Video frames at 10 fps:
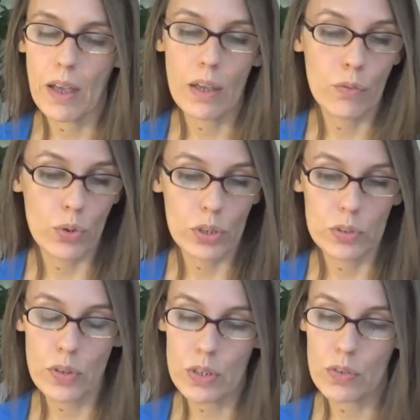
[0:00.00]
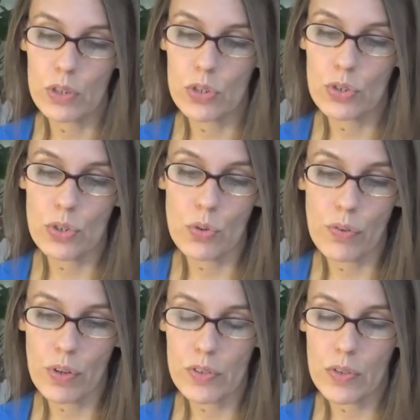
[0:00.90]
I have worked with individuals who were
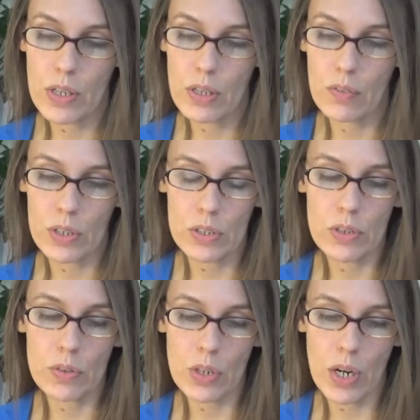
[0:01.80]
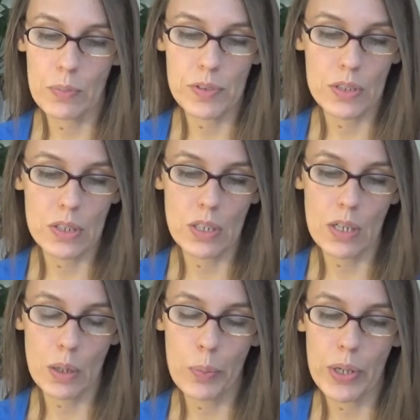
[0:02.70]
falsely convicted of crimes they did
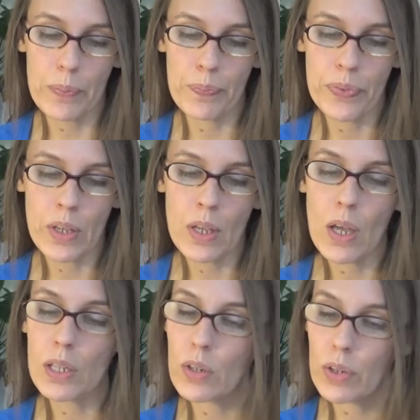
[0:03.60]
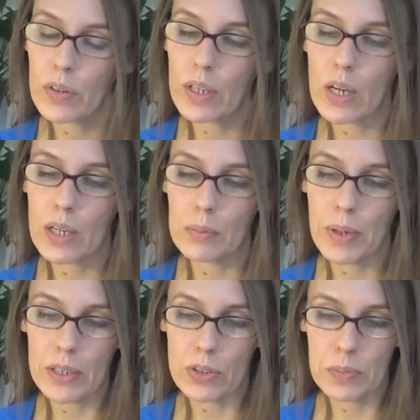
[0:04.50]
not commit, unknowingly caught in
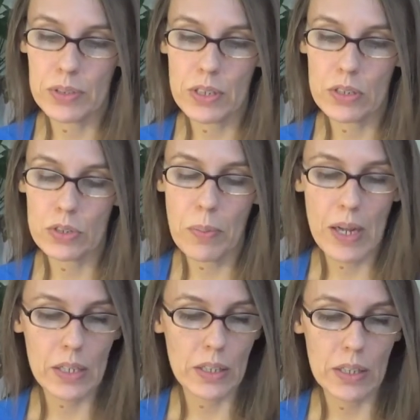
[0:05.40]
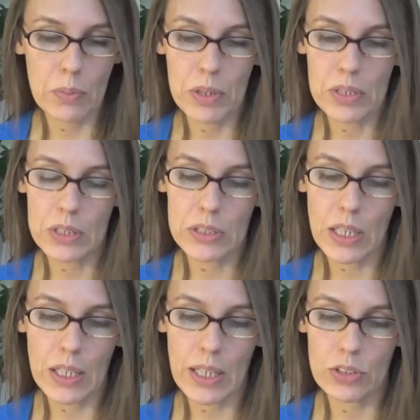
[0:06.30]
bankruptcy, traumatically committed to
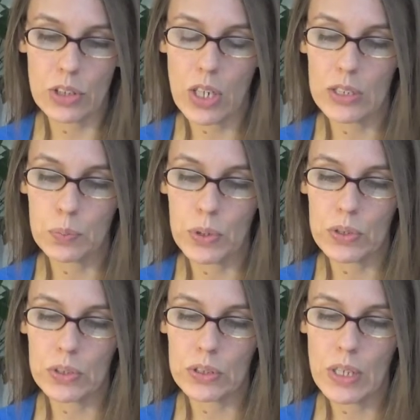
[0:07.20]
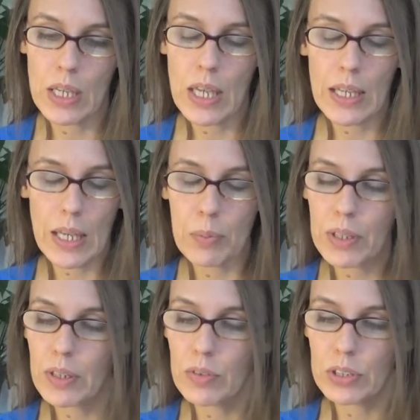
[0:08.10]
psychiatric hospitals,
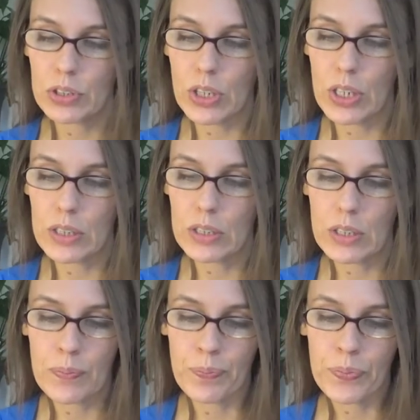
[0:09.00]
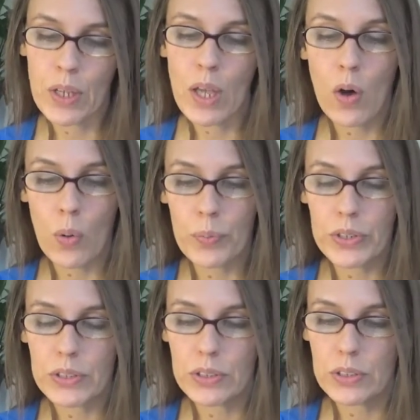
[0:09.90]
chemically restrained,
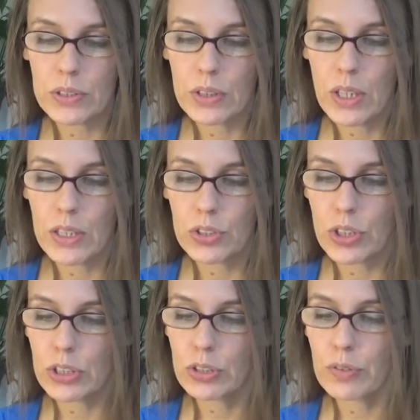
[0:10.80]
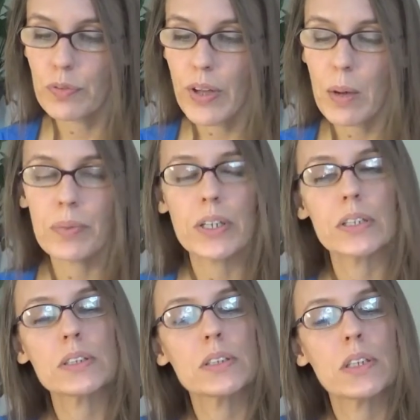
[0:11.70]
homeless, estranged from
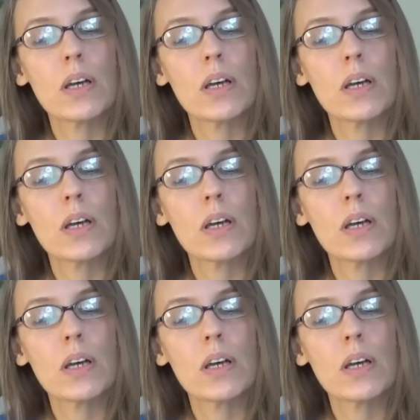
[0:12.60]
families,